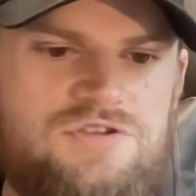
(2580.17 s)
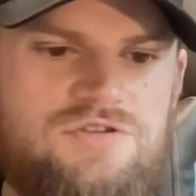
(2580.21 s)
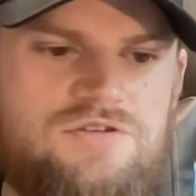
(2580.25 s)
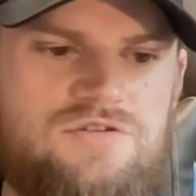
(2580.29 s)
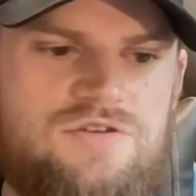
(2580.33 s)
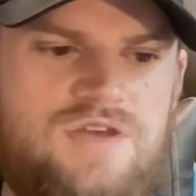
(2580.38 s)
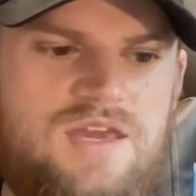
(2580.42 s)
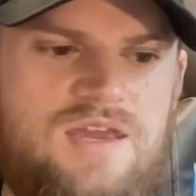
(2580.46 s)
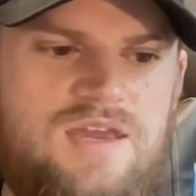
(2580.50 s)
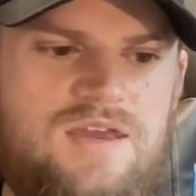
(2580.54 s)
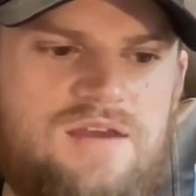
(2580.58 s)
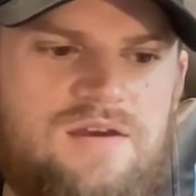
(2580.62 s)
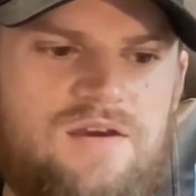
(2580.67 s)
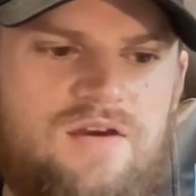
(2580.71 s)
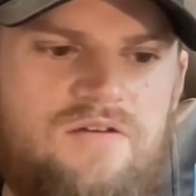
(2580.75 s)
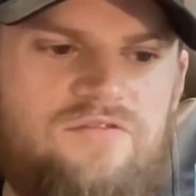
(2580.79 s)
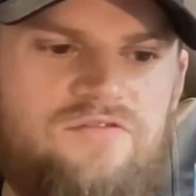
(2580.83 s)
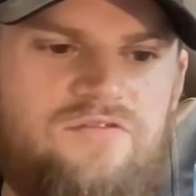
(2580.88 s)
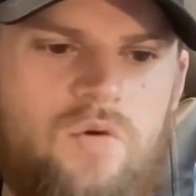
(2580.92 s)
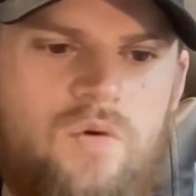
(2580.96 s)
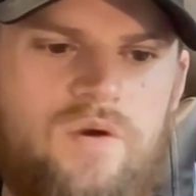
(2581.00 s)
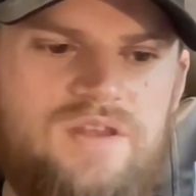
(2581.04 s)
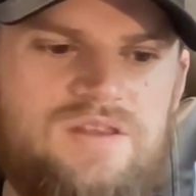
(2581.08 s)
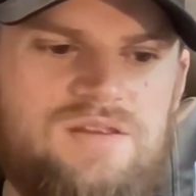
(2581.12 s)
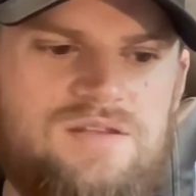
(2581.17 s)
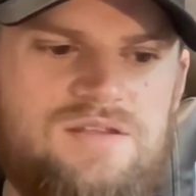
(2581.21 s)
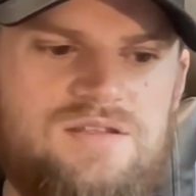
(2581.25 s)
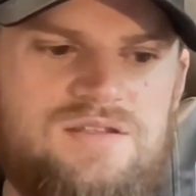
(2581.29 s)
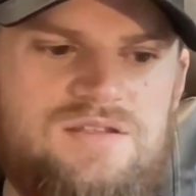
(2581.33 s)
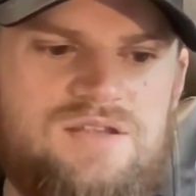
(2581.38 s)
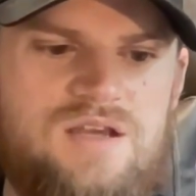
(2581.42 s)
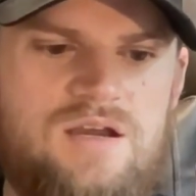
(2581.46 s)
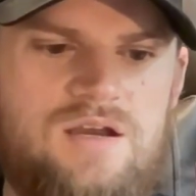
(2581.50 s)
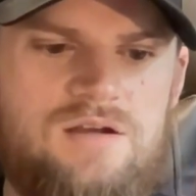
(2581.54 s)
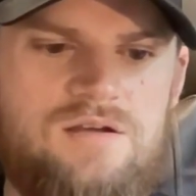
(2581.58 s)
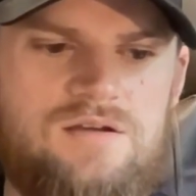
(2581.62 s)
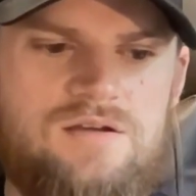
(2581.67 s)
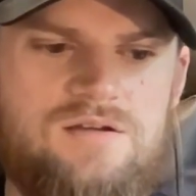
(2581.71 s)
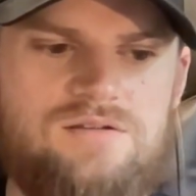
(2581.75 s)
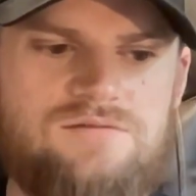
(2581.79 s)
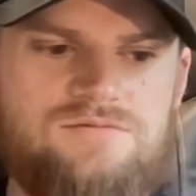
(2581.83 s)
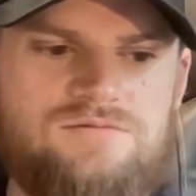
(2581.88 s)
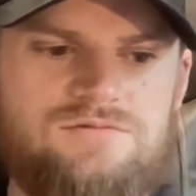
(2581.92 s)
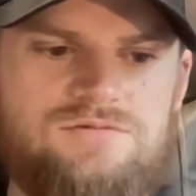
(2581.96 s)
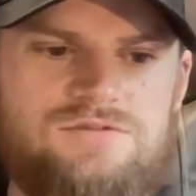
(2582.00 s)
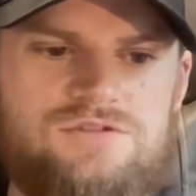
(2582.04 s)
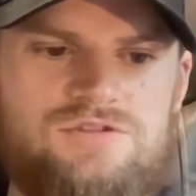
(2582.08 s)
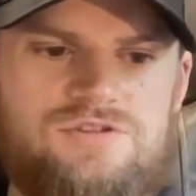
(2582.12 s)
can't avoid the suck.
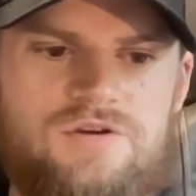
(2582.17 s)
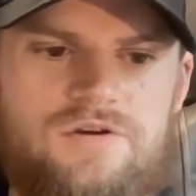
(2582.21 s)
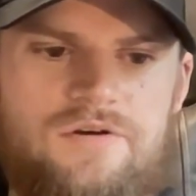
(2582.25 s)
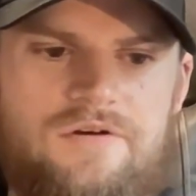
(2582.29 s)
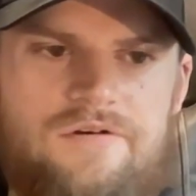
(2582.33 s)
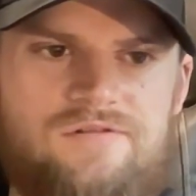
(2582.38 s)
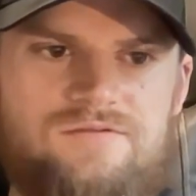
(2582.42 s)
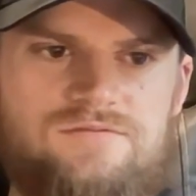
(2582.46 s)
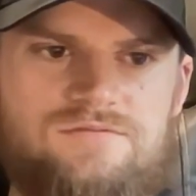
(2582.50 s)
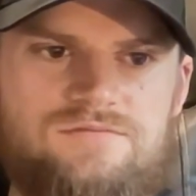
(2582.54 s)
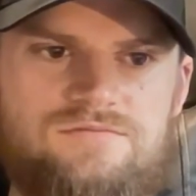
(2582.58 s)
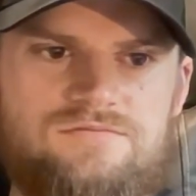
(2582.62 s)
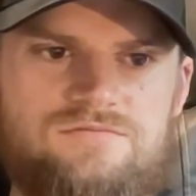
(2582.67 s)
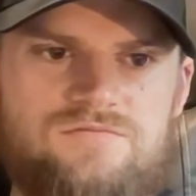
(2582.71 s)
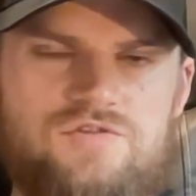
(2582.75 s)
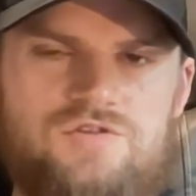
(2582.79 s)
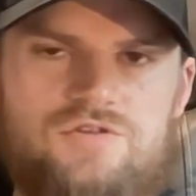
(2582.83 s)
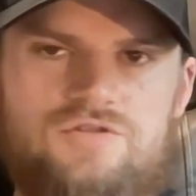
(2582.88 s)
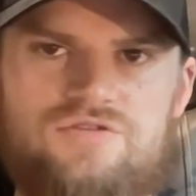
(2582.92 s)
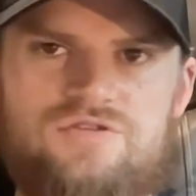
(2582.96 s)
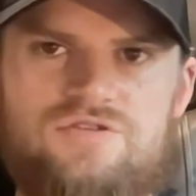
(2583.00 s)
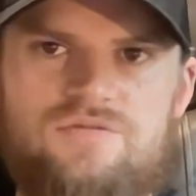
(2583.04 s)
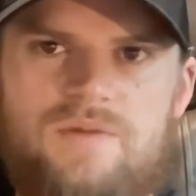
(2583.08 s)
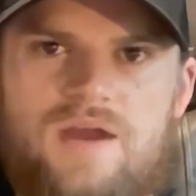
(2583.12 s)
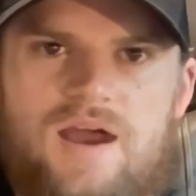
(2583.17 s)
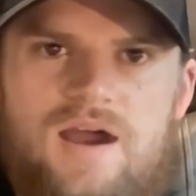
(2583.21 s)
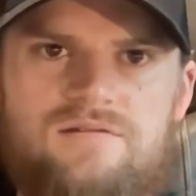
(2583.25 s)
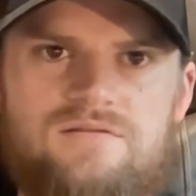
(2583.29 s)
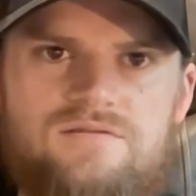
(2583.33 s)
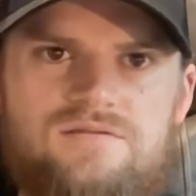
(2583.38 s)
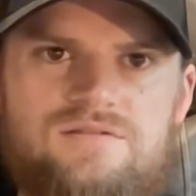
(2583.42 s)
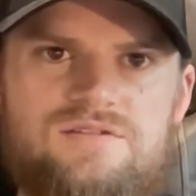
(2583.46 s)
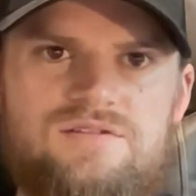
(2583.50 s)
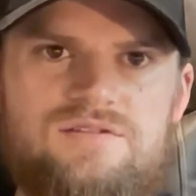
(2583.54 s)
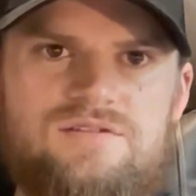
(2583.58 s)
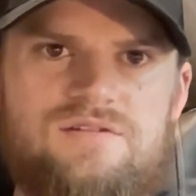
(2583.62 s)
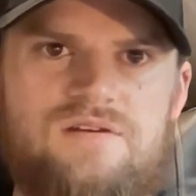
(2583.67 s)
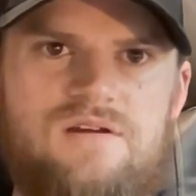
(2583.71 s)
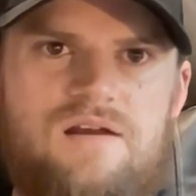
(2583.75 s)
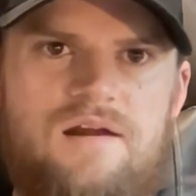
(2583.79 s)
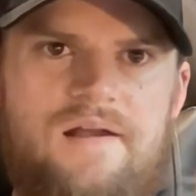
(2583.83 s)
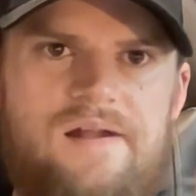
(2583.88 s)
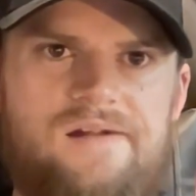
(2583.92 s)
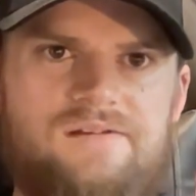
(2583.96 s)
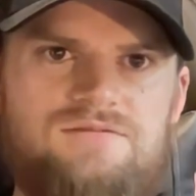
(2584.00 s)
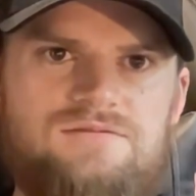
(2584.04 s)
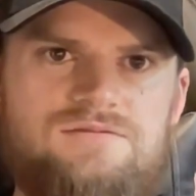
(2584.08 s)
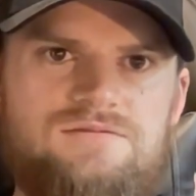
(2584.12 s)
So choose your battles
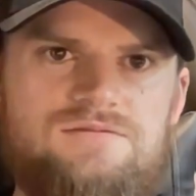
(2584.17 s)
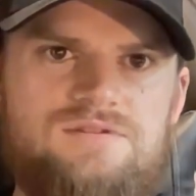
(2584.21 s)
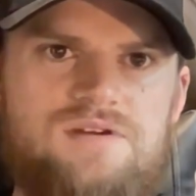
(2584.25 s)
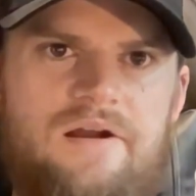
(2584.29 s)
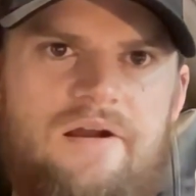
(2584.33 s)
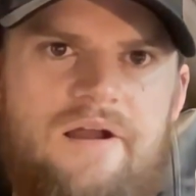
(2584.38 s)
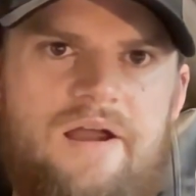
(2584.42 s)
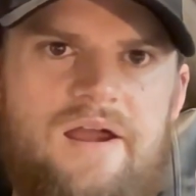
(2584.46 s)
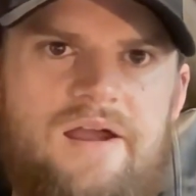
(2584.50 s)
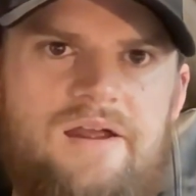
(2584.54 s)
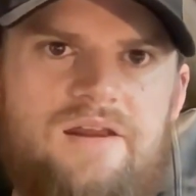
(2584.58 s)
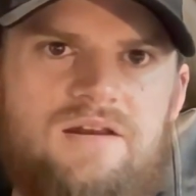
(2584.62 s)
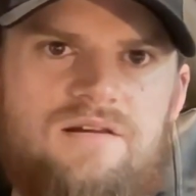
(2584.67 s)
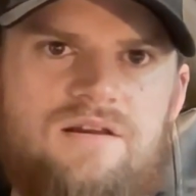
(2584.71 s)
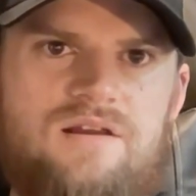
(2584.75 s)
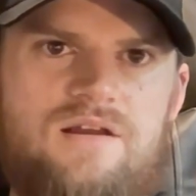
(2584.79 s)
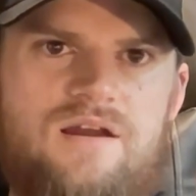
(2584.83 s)
and,